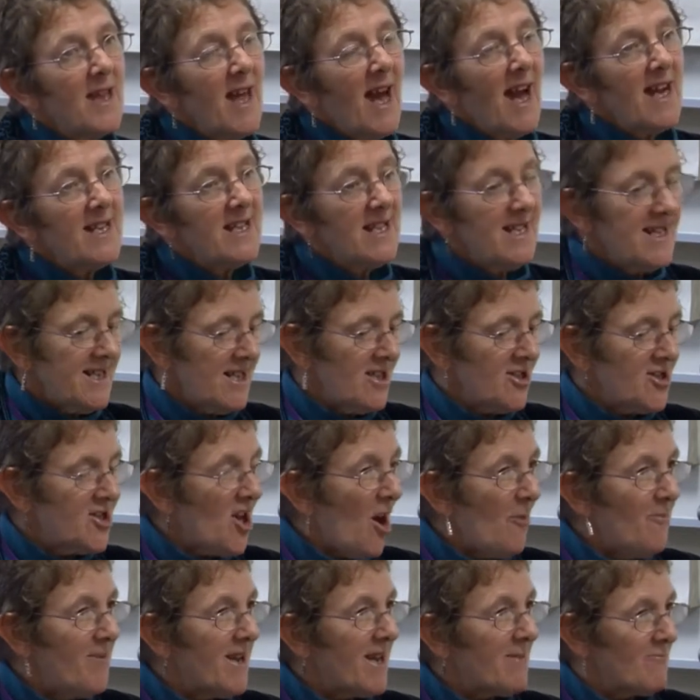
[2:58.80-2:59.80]
had little
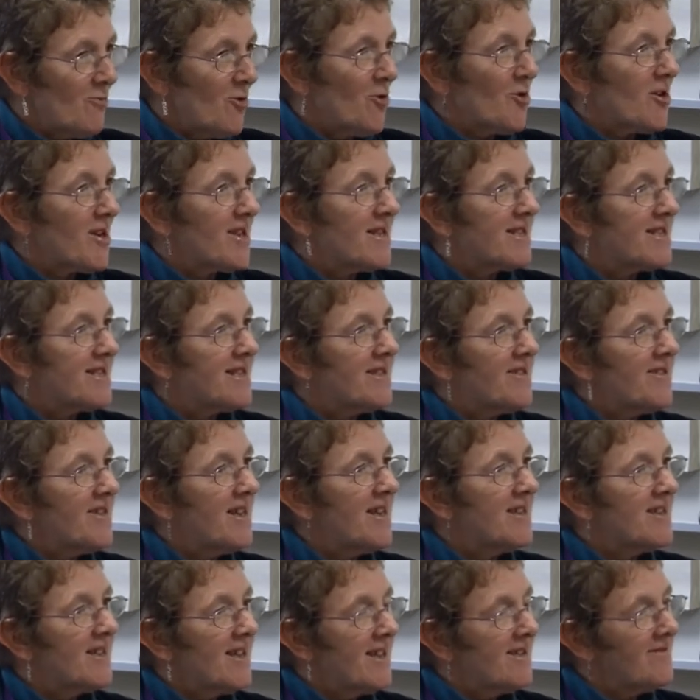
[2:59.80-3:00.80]
topic books
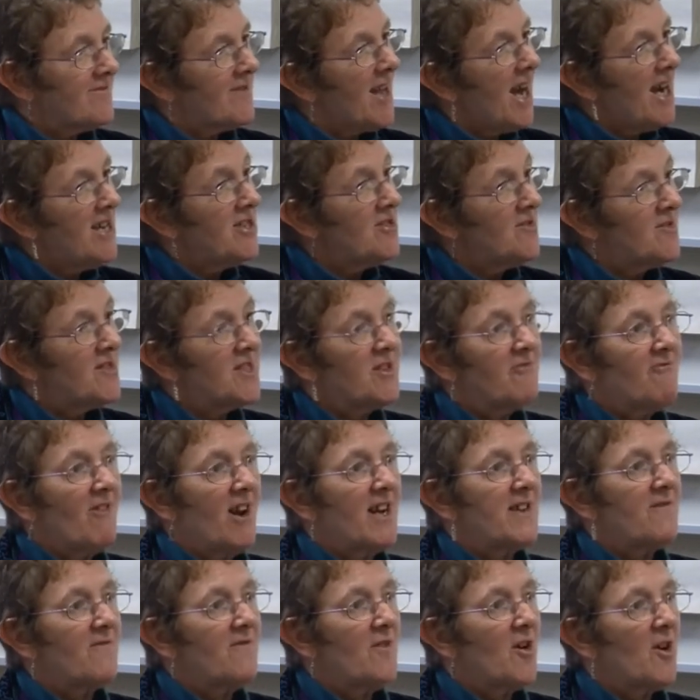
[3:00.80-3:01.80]
that I used to
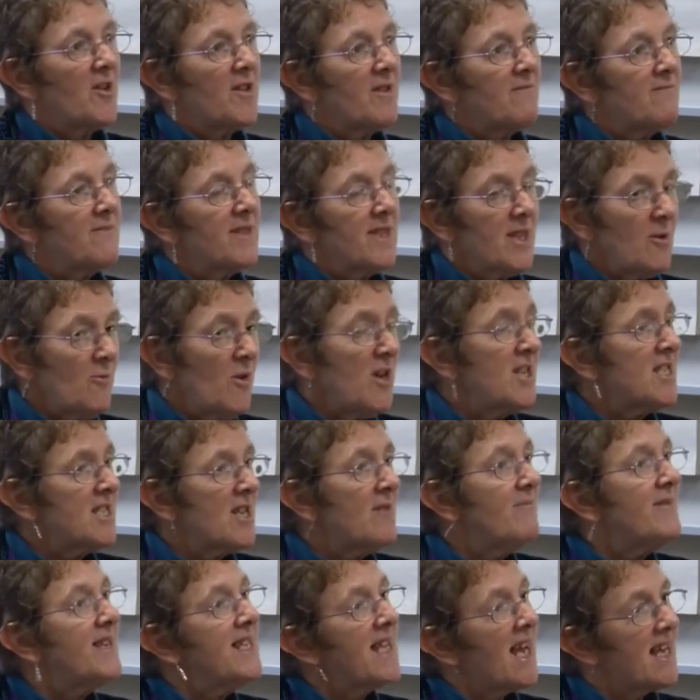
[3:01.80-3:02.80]
write for them. There were
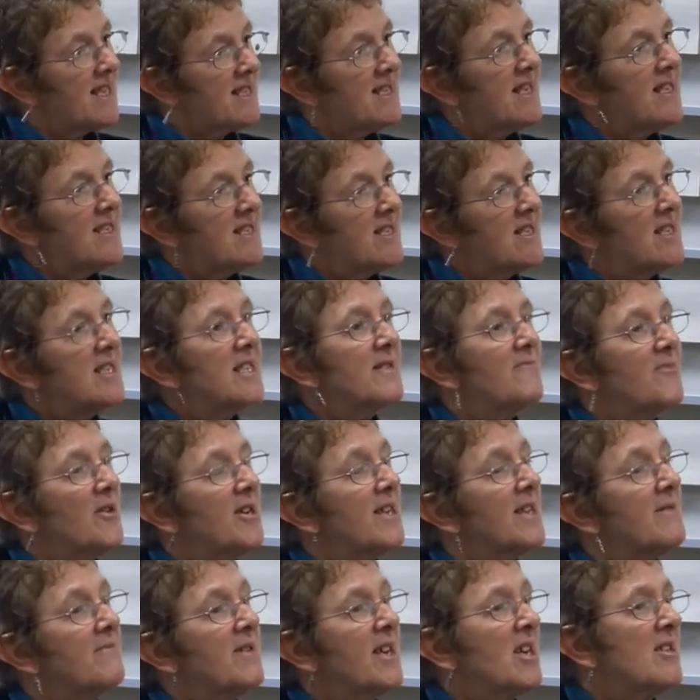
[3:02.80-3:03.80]
some in existence,
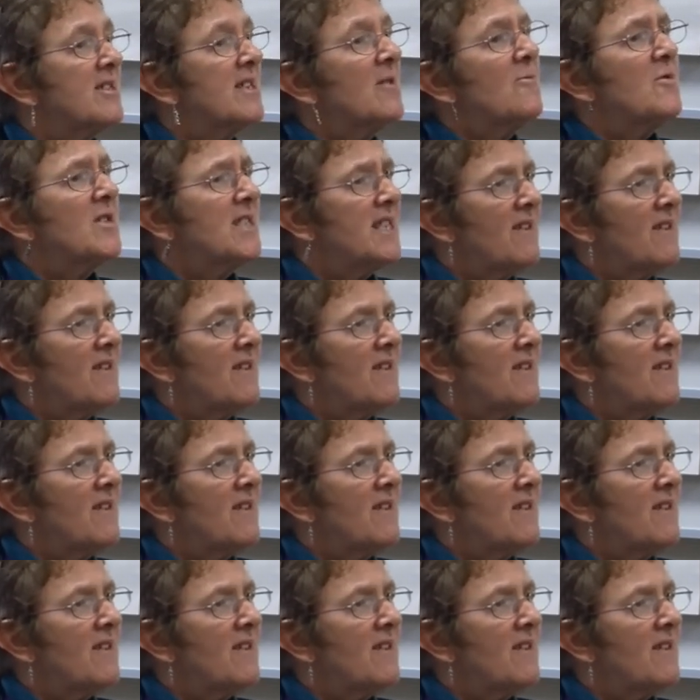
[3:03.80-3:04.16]
but because it was